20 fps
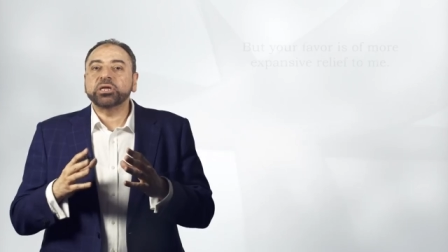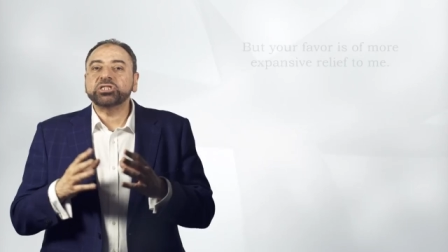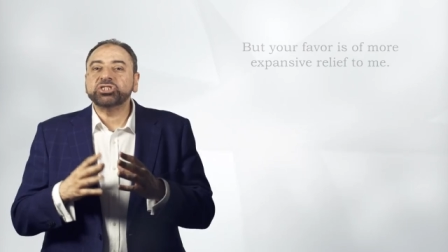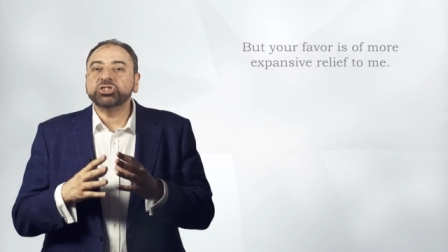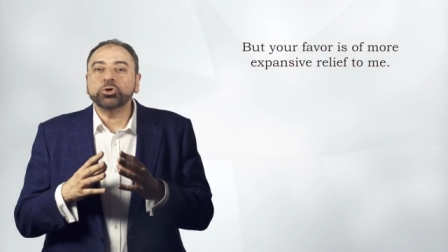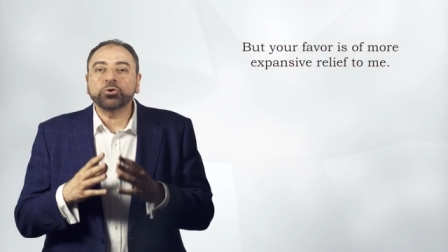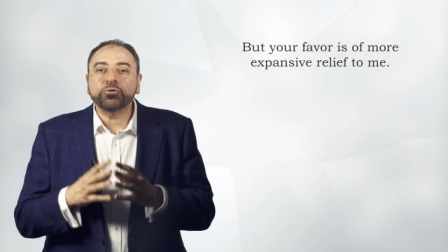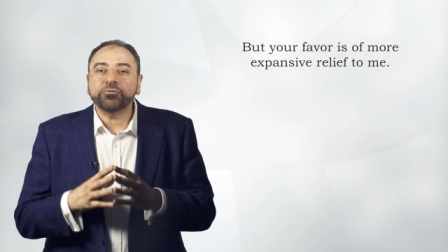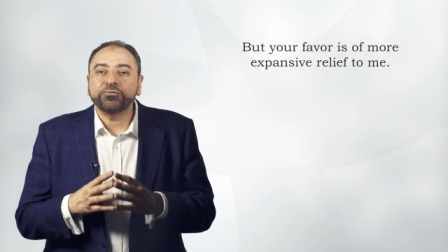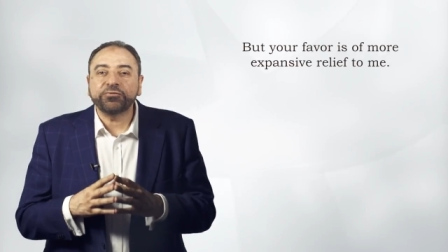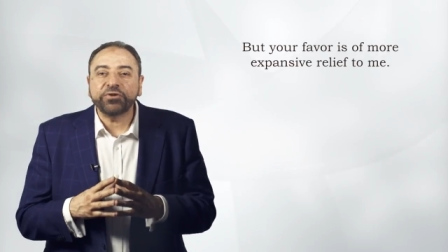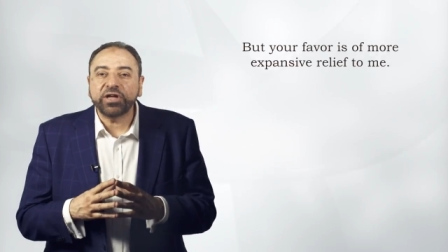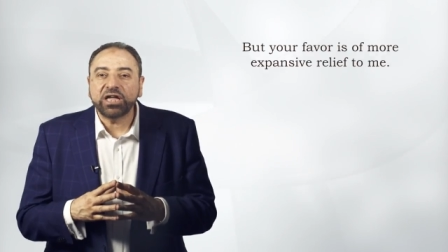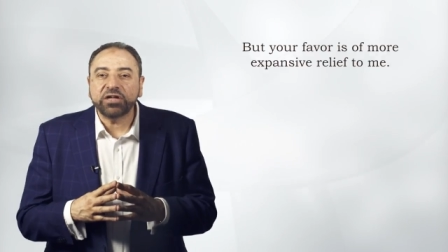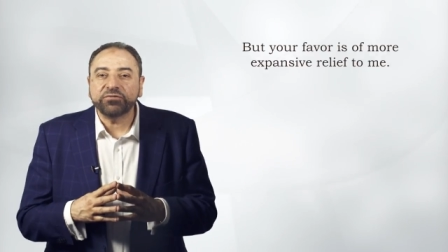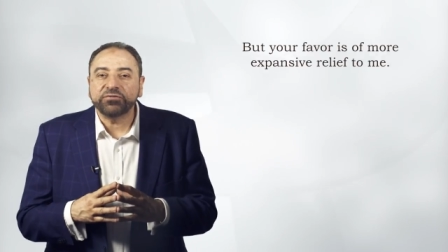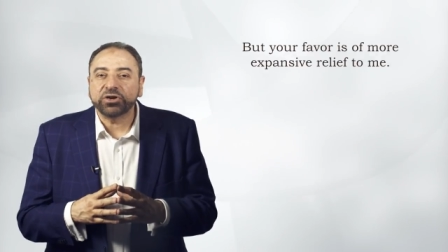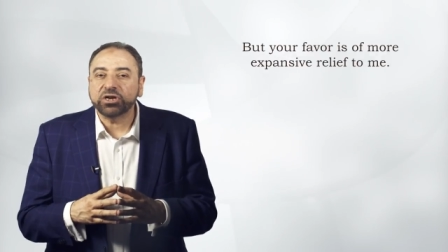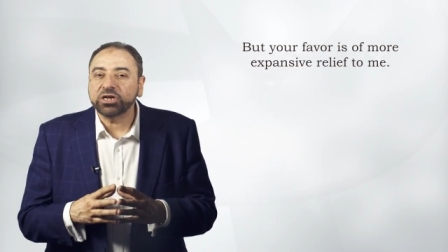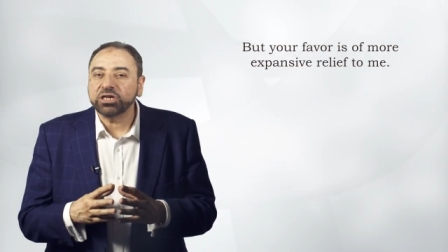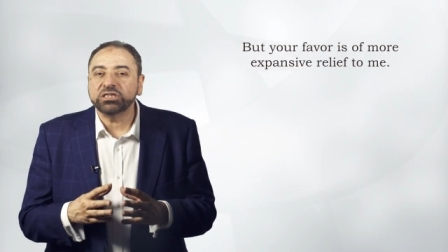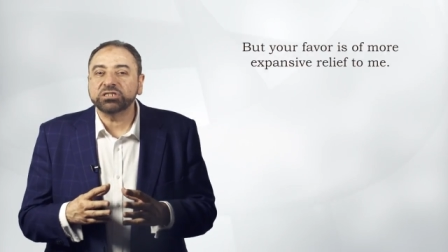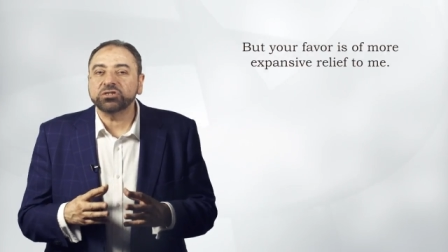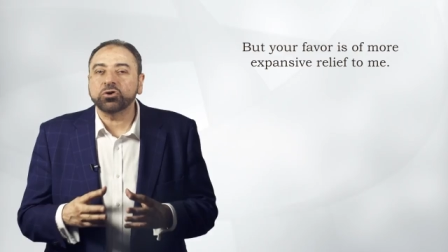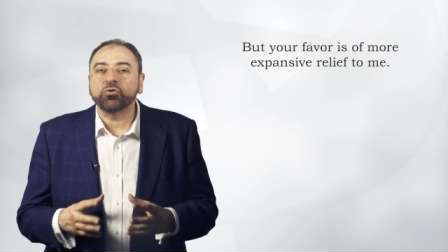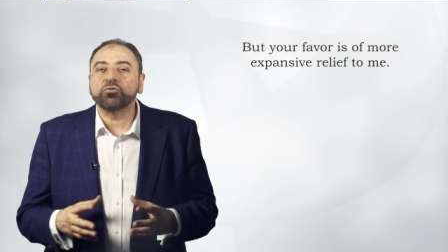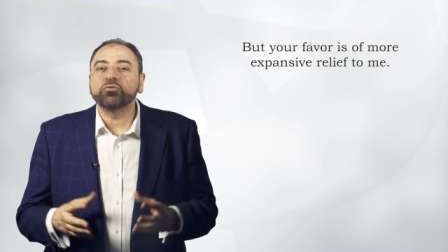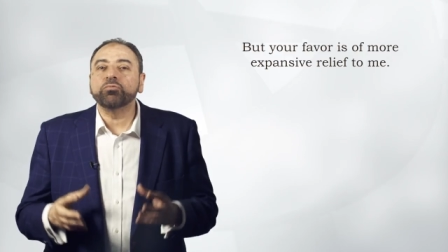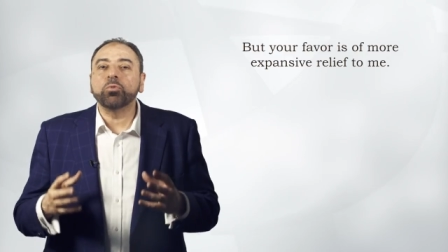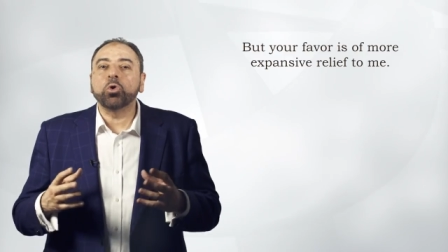but your favor is
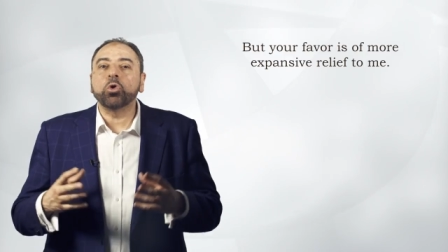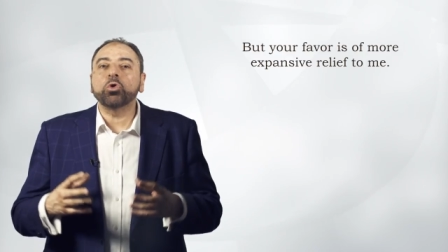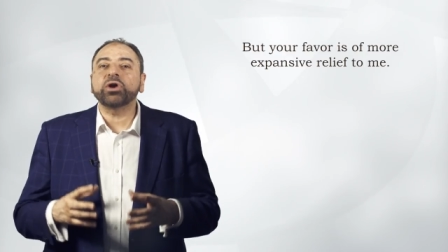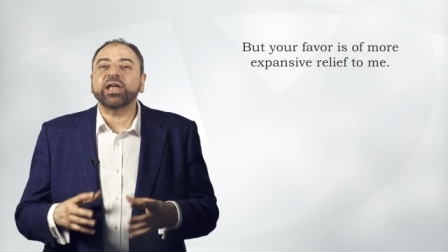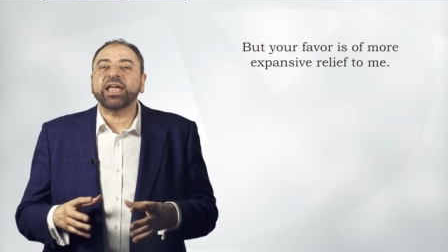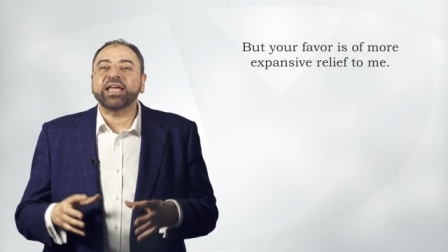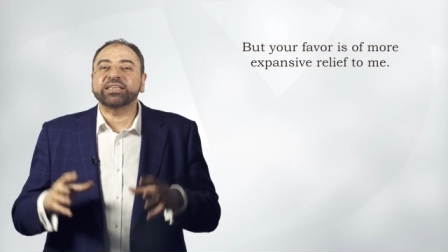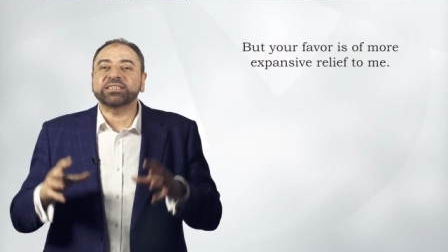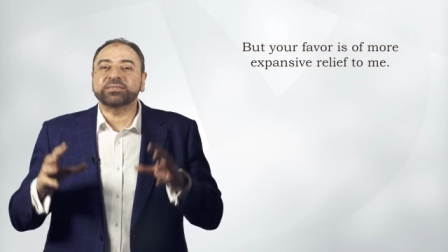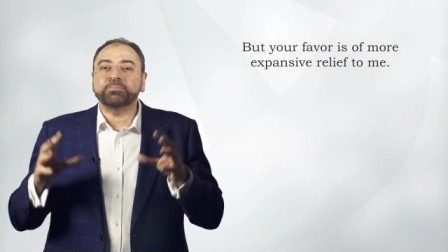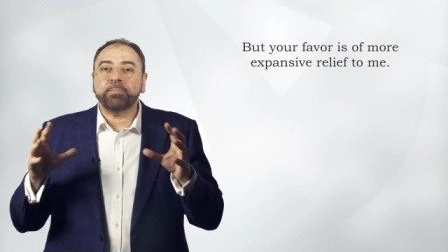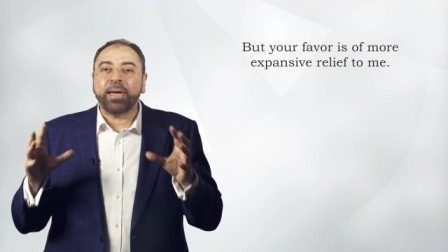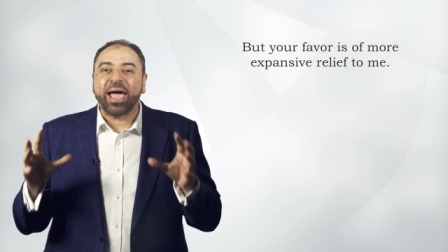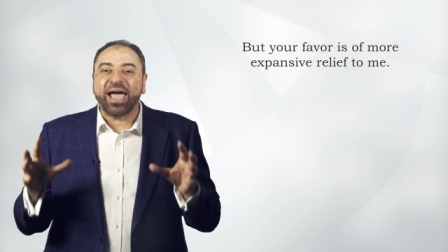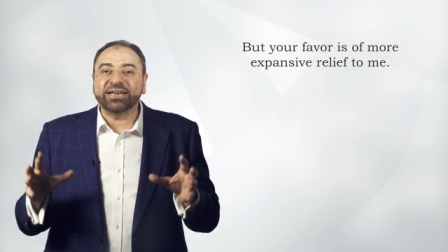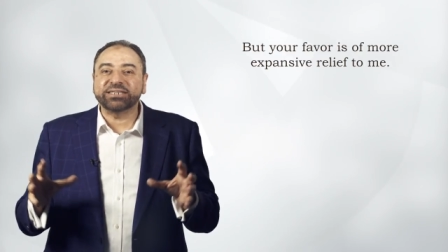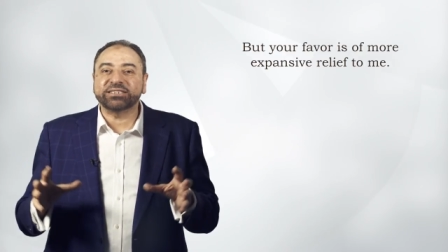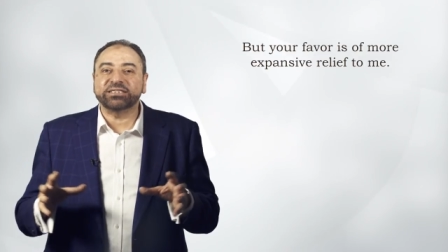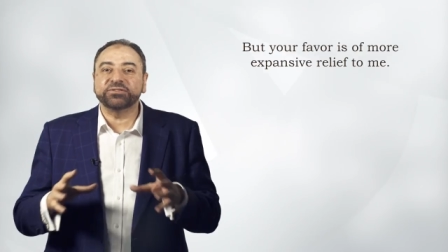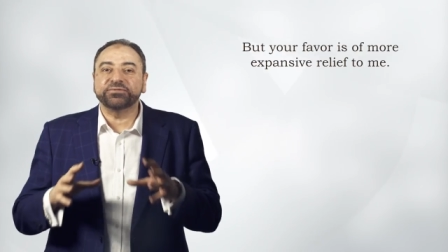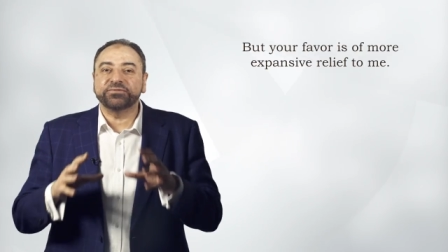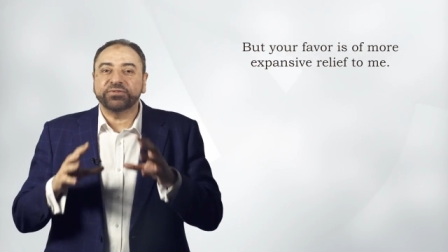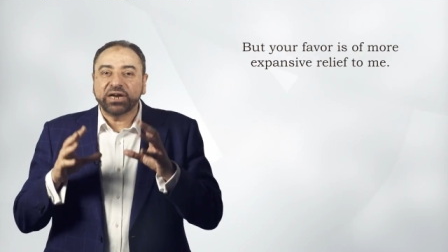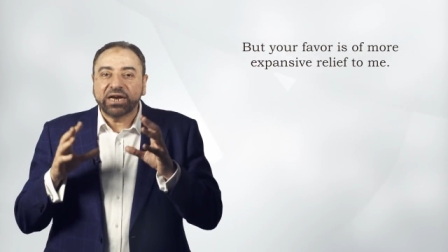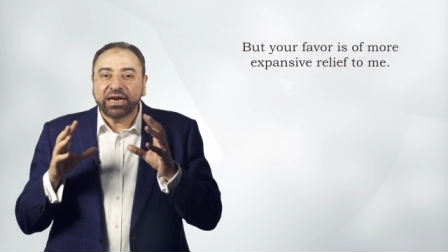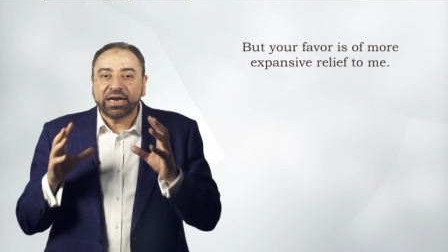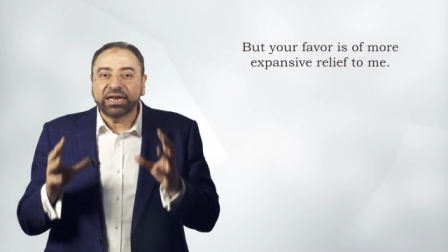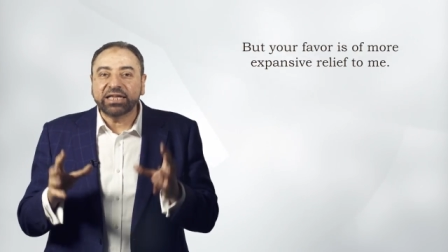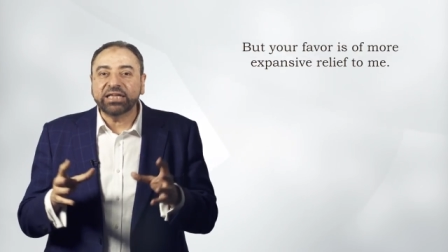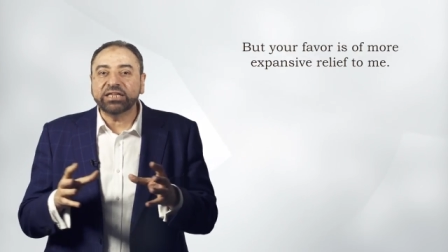of more expansive
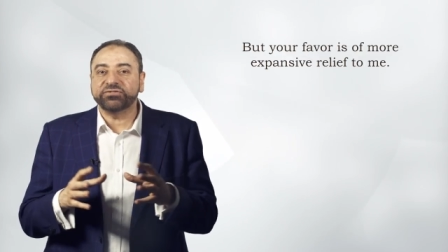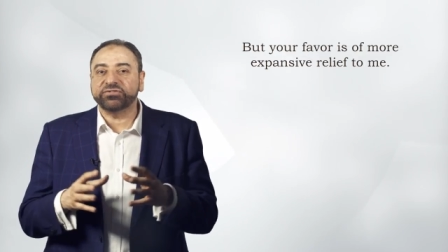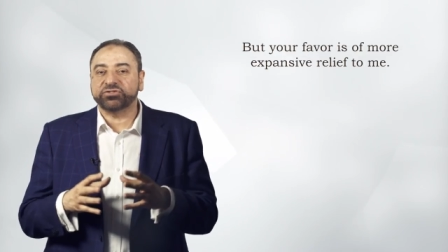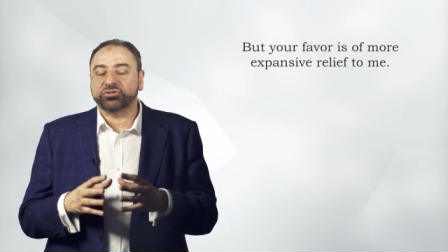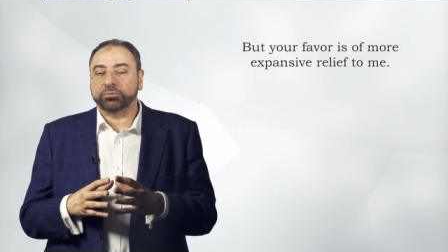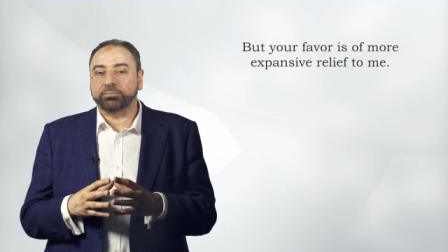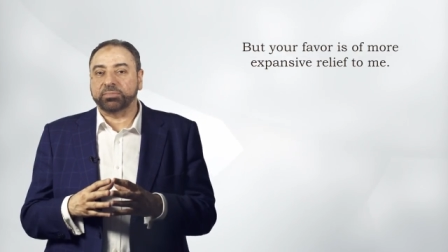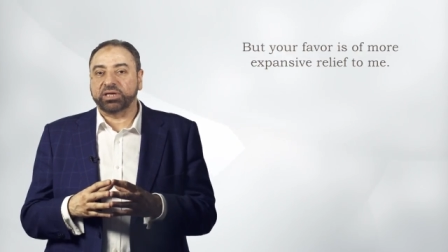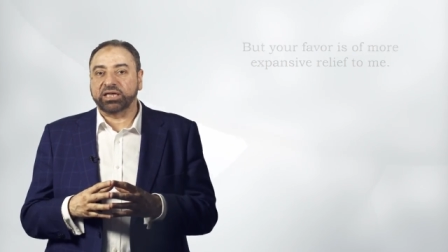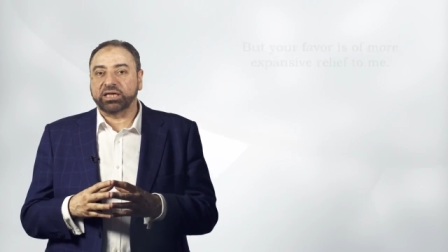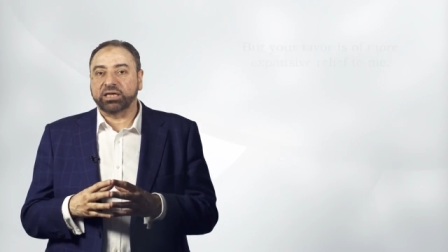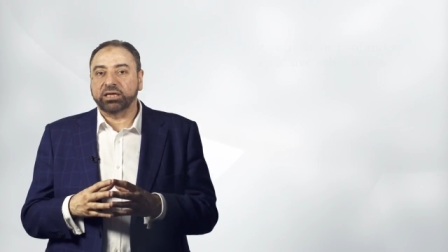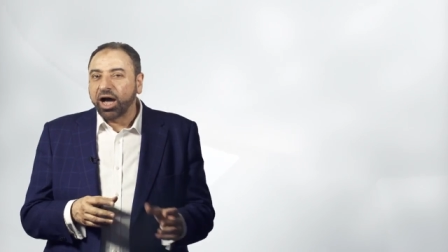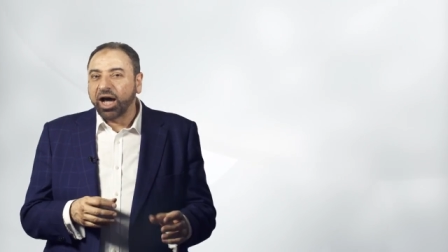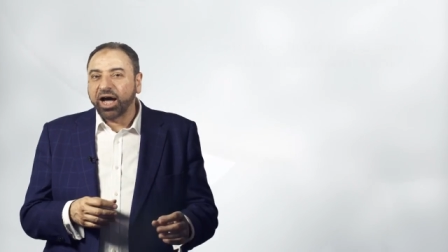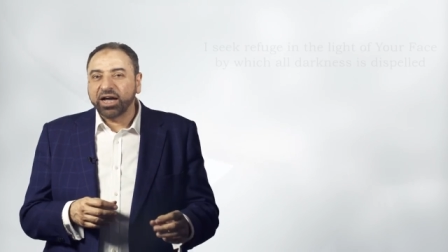relief to me.